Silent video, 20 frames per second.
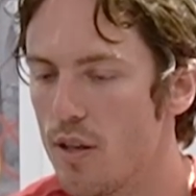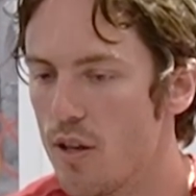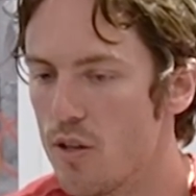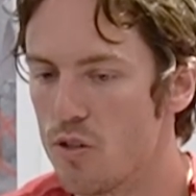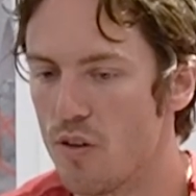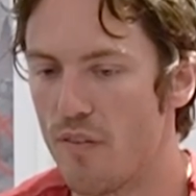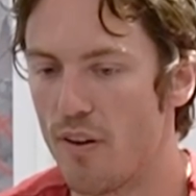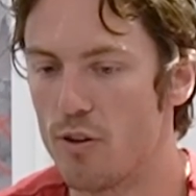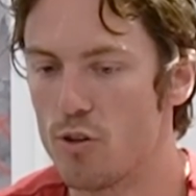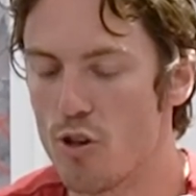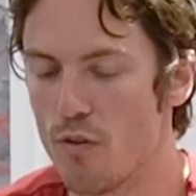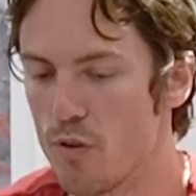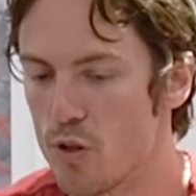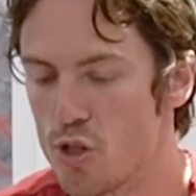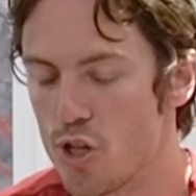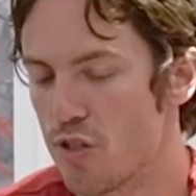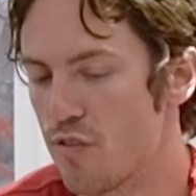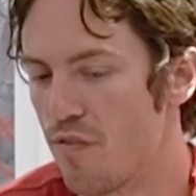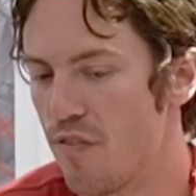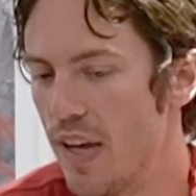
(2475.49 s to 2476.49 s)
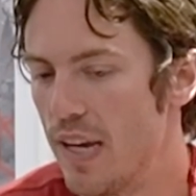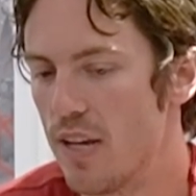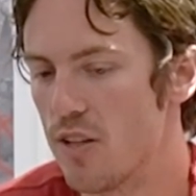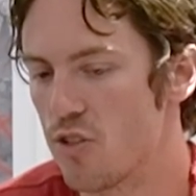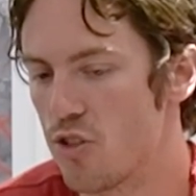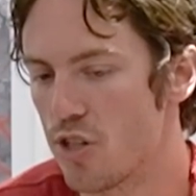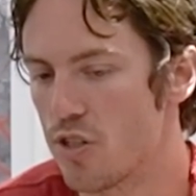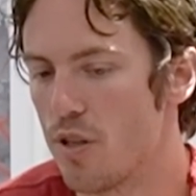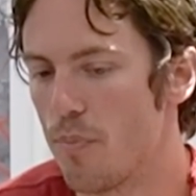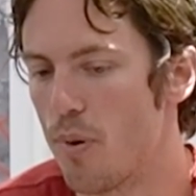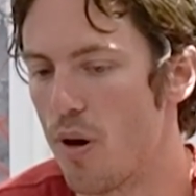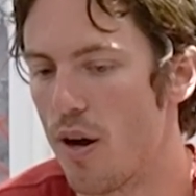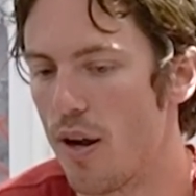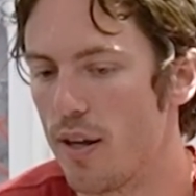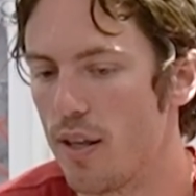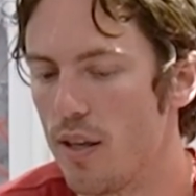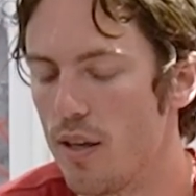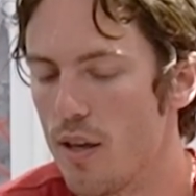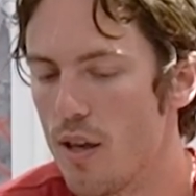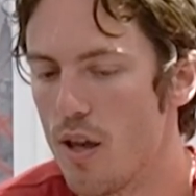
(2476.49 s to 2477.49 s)
So if I was if it was just fitness, just the
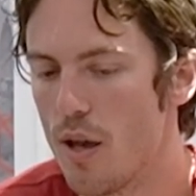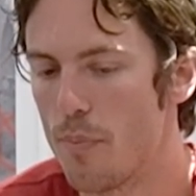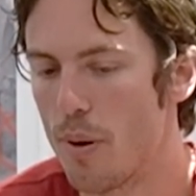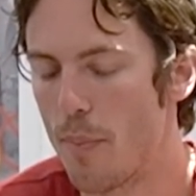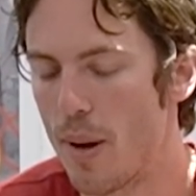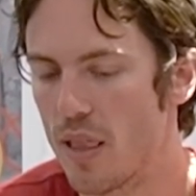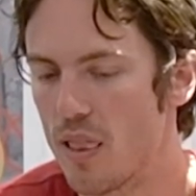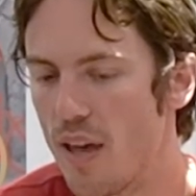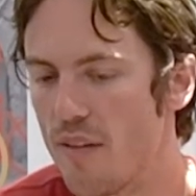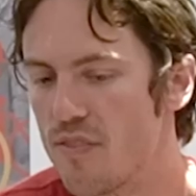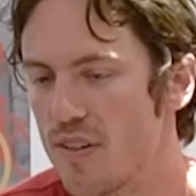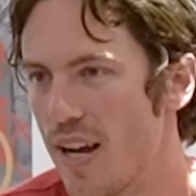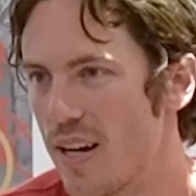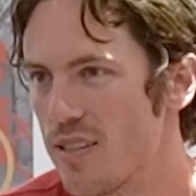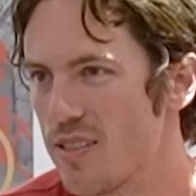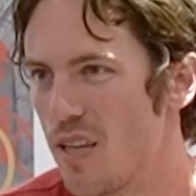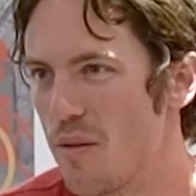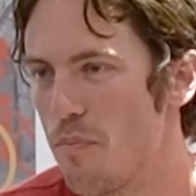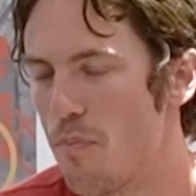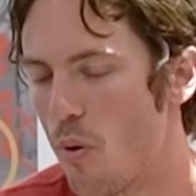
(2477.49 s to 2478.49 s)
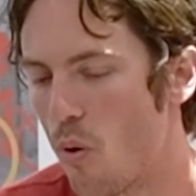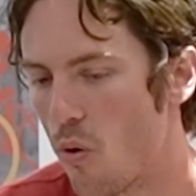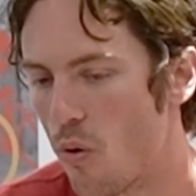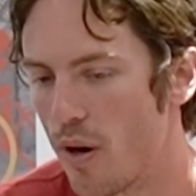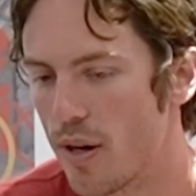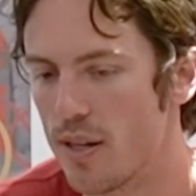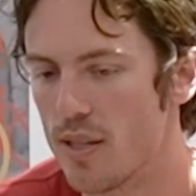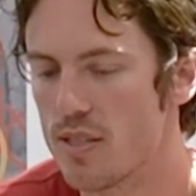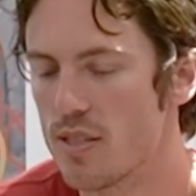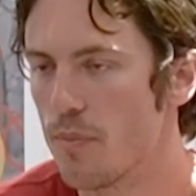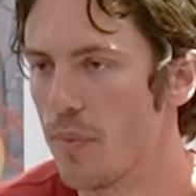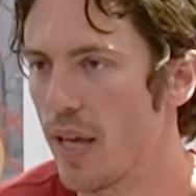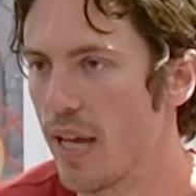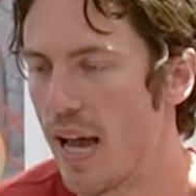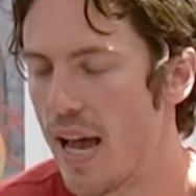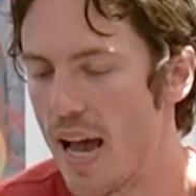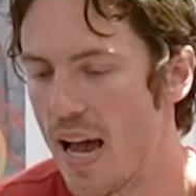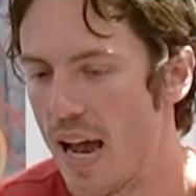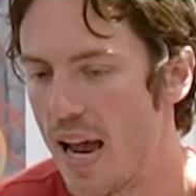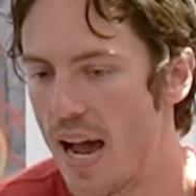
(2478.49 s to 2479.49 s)
body, but my life kind of seemed boring, didn't seem like
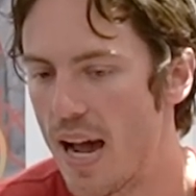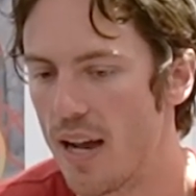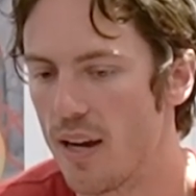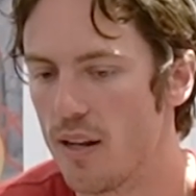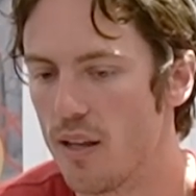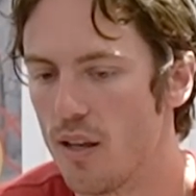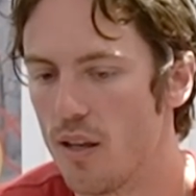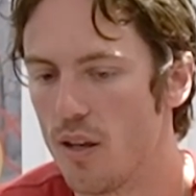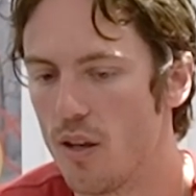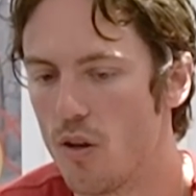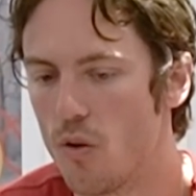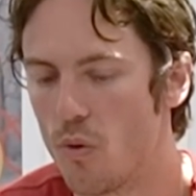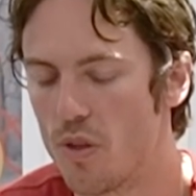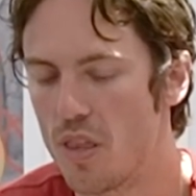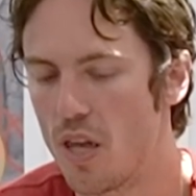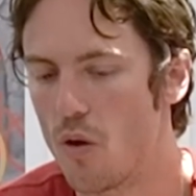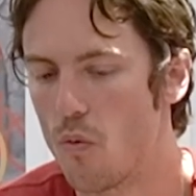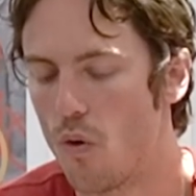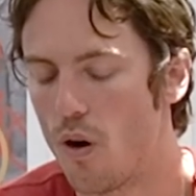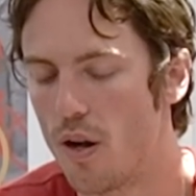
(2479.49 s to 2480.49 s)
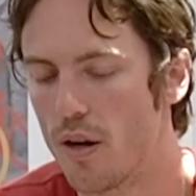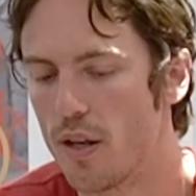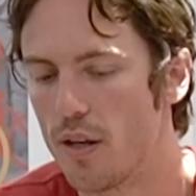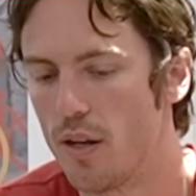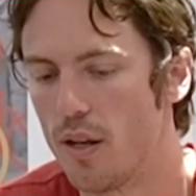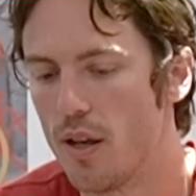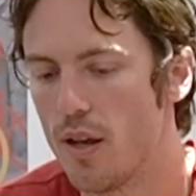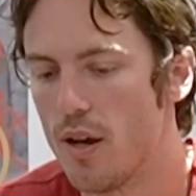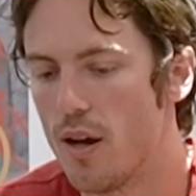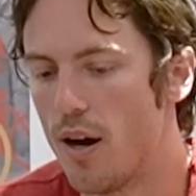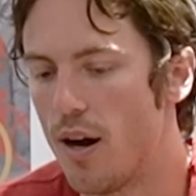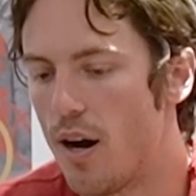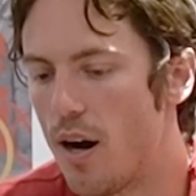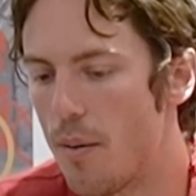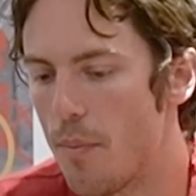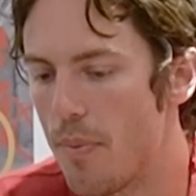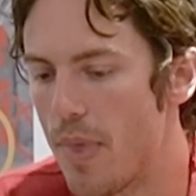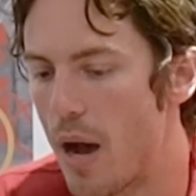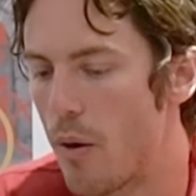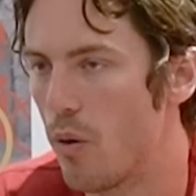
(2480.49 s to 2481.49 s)
I, I had what they wanted,
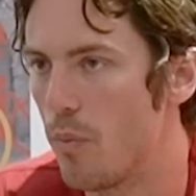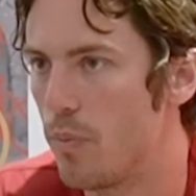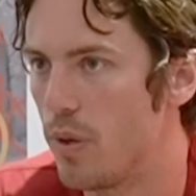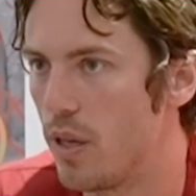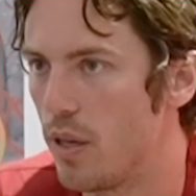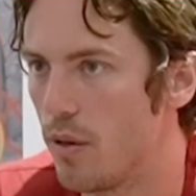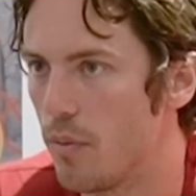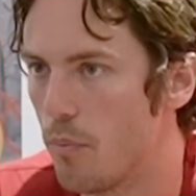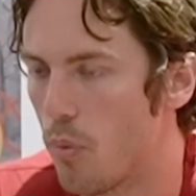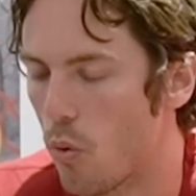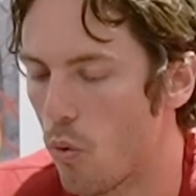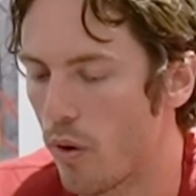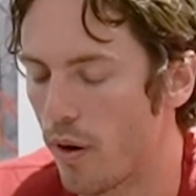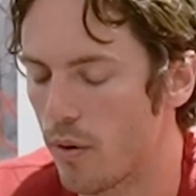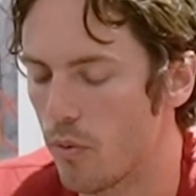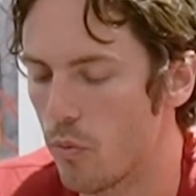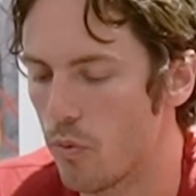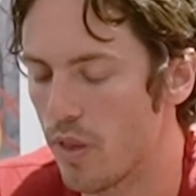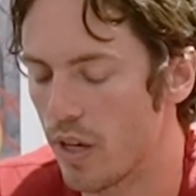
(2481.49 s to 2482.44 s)
um, that would be boring.